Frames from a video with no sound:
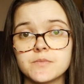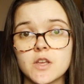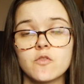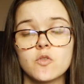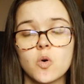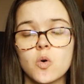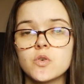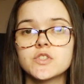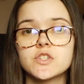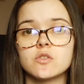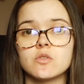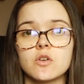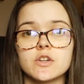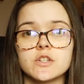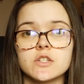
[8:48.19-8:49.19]
Of course
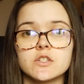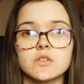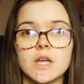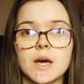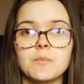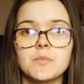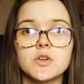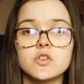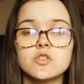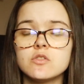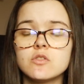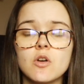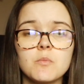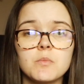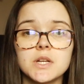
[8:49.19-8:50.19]
you're not going to do that because
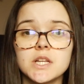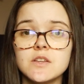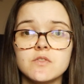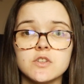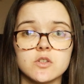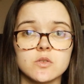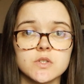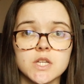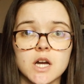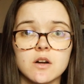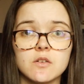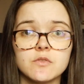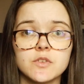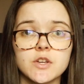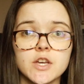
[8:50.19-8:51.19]
you don't believe in
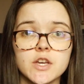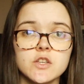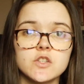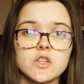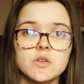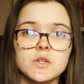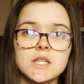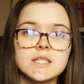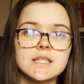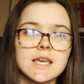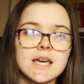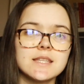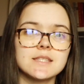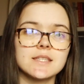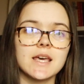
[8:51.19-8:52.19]
yourself. So you need to
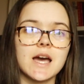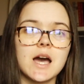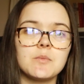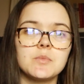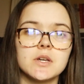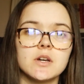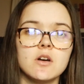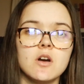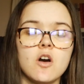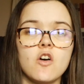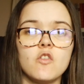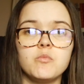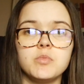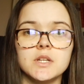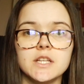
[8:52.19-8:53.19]
get into the habit
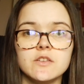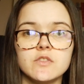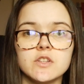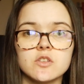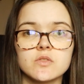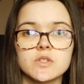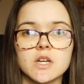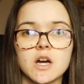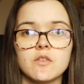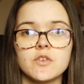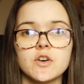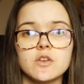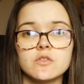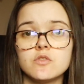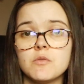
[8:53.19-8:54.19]
of believing yourself.
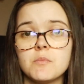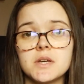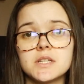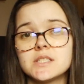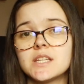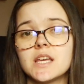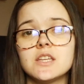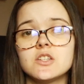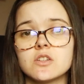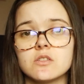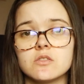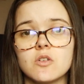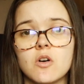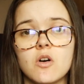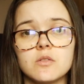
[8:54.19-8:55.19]
Do a
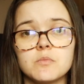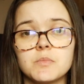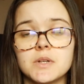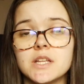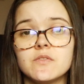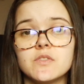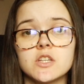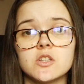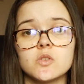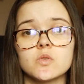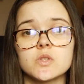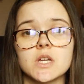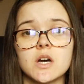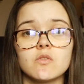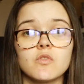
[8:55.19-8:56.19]
meditation on believing in
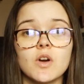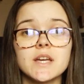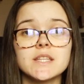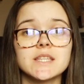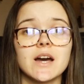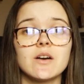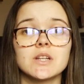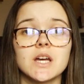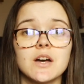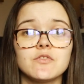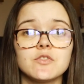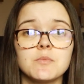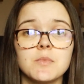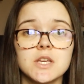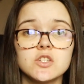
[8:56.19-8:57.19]
yourself. Write down
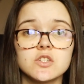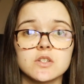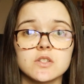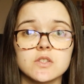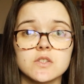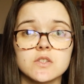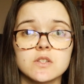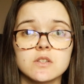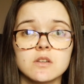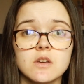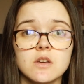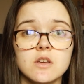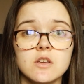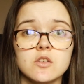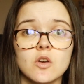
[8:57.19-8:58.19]
affirmations.
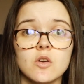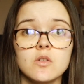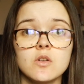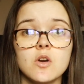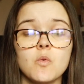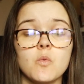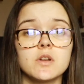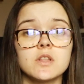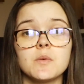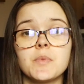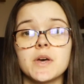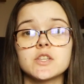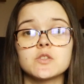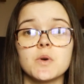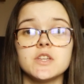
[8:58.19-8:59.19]
You know, one of the
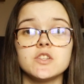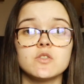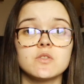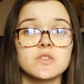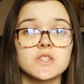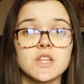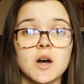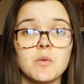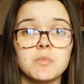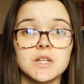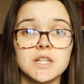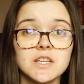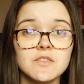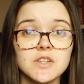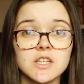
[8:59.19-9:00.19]
best ways you can start
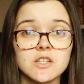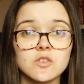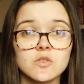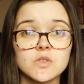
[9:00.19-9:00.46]
believing in